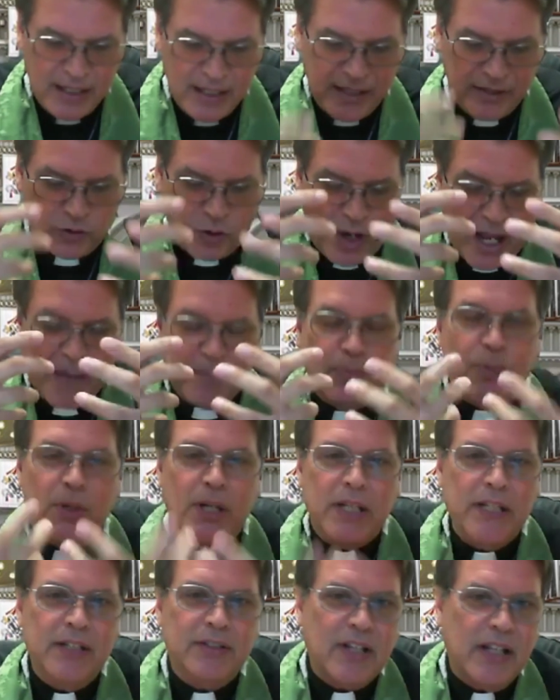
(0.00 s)
So I
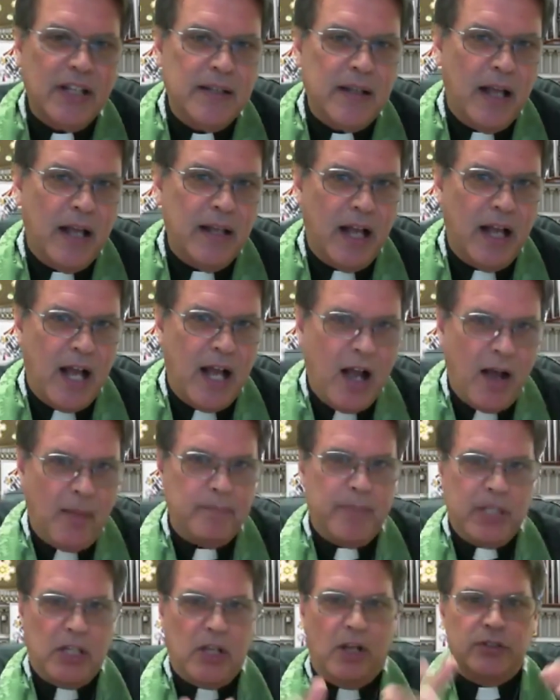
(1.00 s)
bring this up
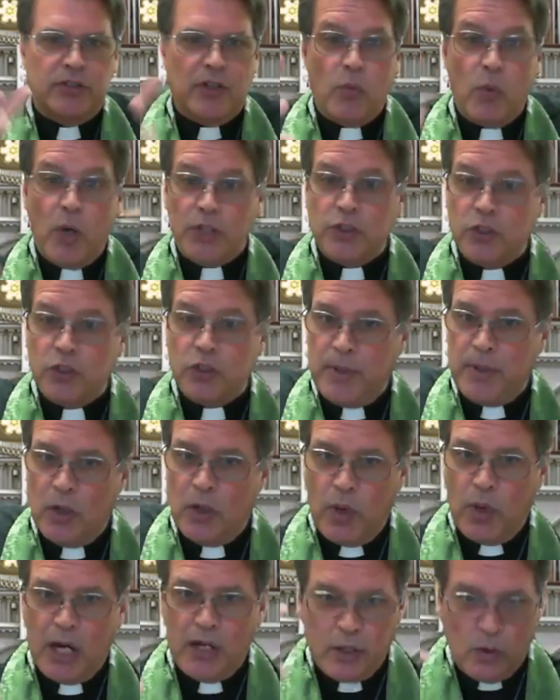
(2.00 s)
because I want you to be
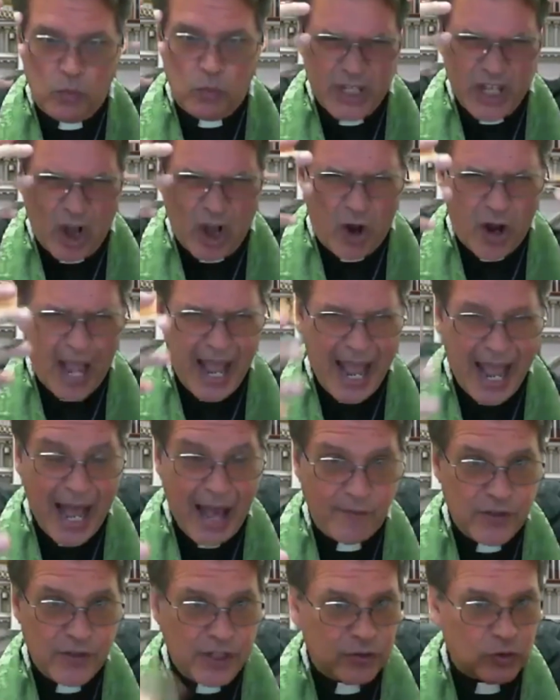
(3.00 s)
aware that we all
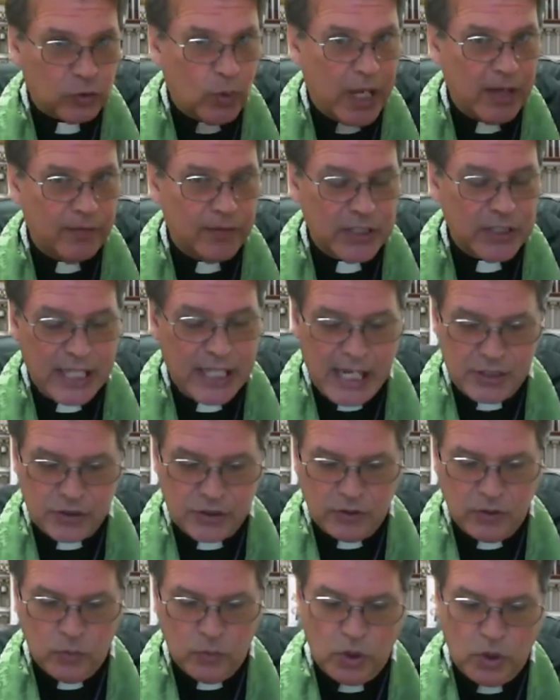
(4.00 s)
have this way of
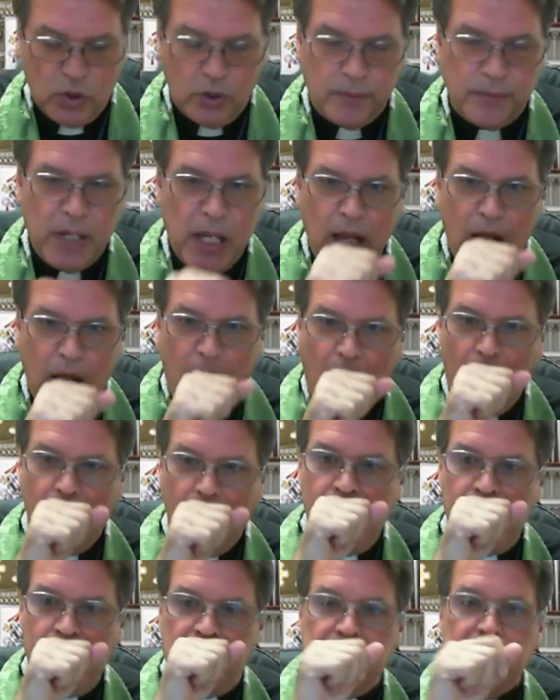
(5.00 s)
engaging the world.
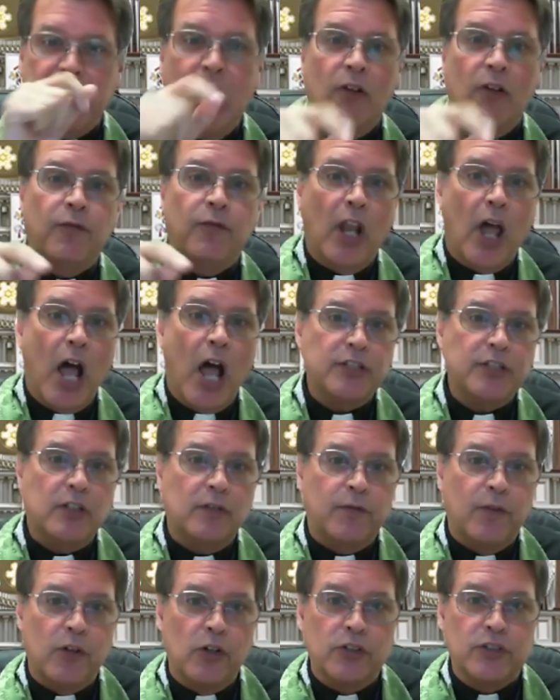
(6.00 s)
Now,
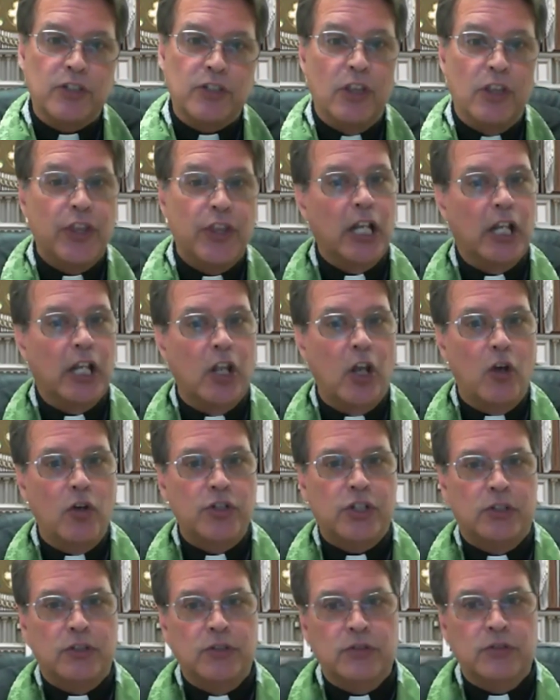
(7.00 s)
philosophers and
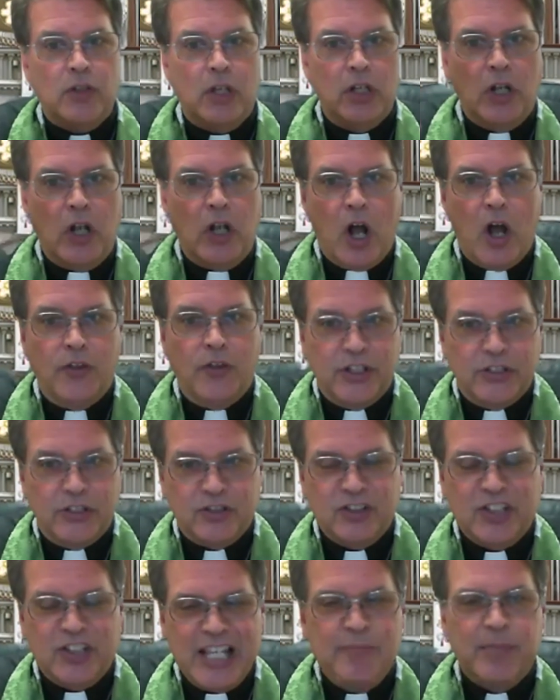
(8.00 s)
theologians call this
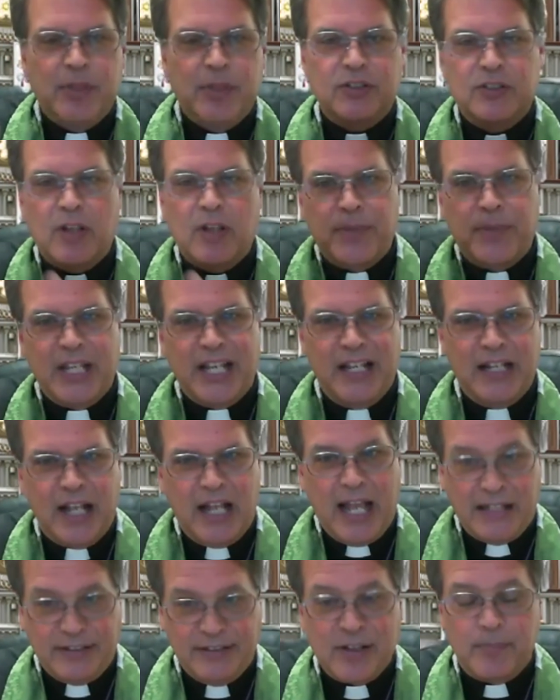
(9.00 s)
schema
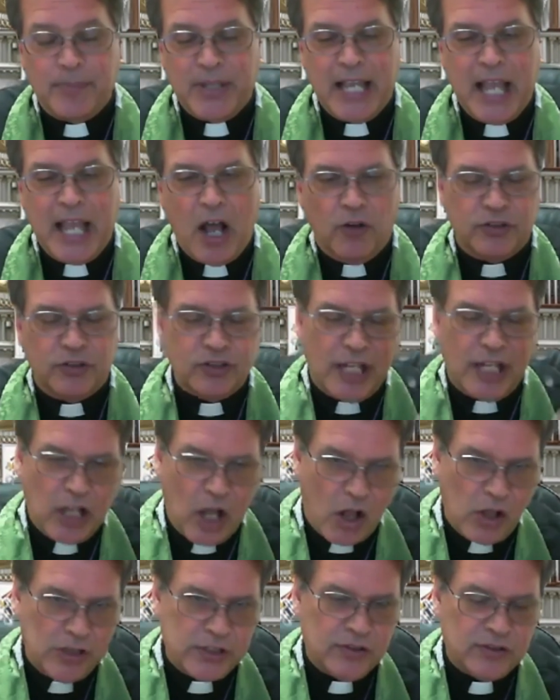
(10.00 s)
something else.
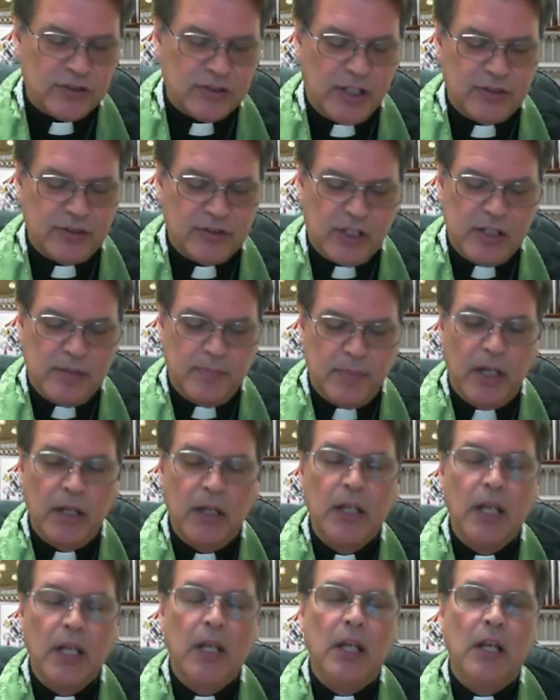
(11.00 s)
Psychologists say schema.
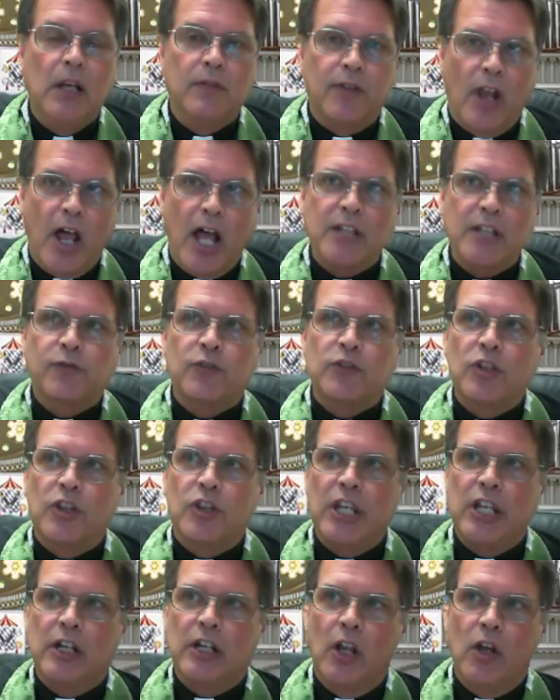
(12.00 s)
Philosophers and
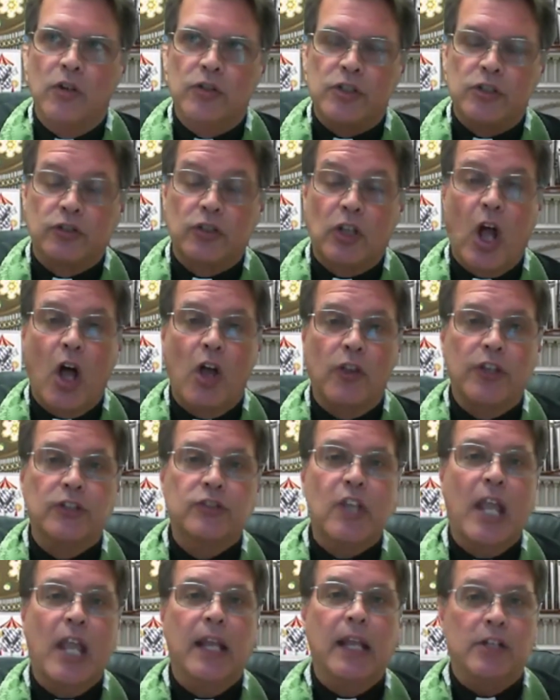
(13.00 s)
theologians call
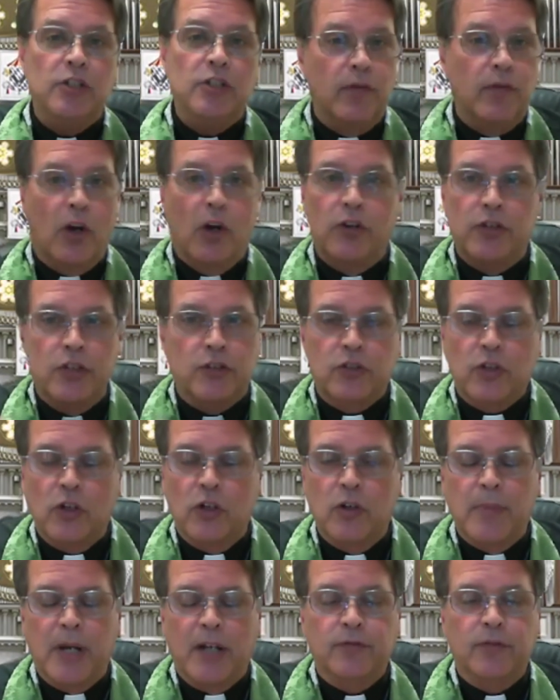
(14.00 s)
this, and you've heard this
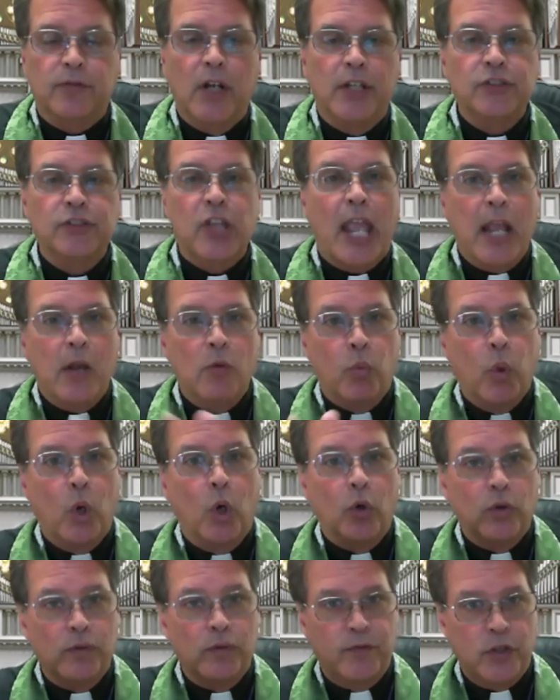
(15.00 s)
term, my friends, a
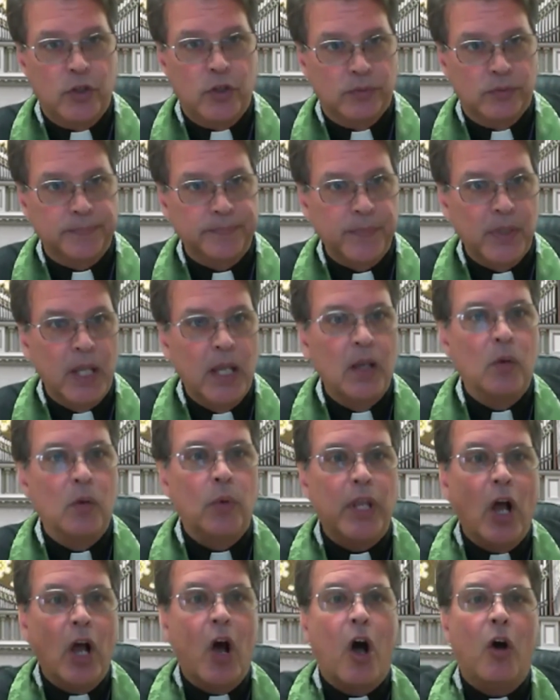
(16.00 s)
worldview.
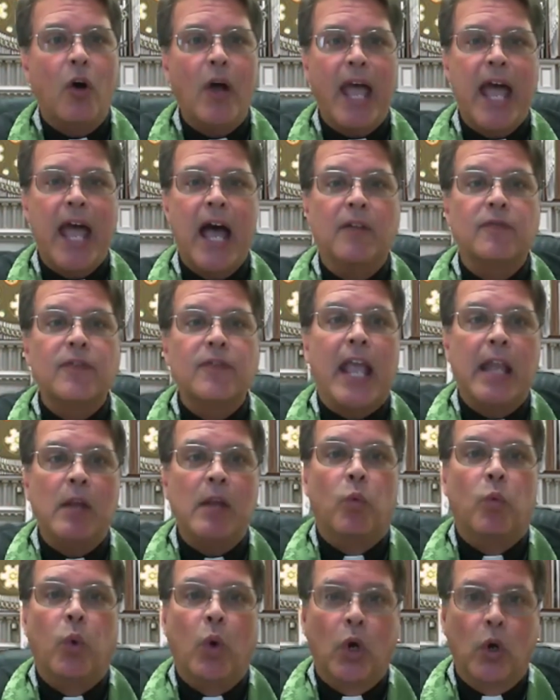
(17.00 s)
We all have
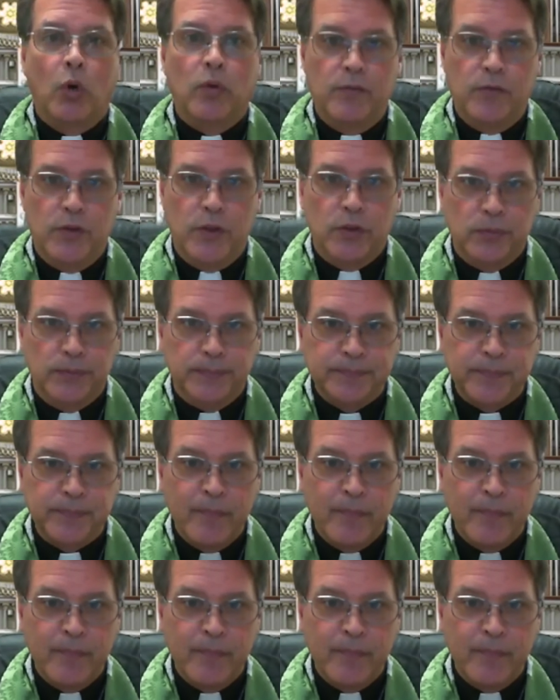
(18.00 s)
a worldview.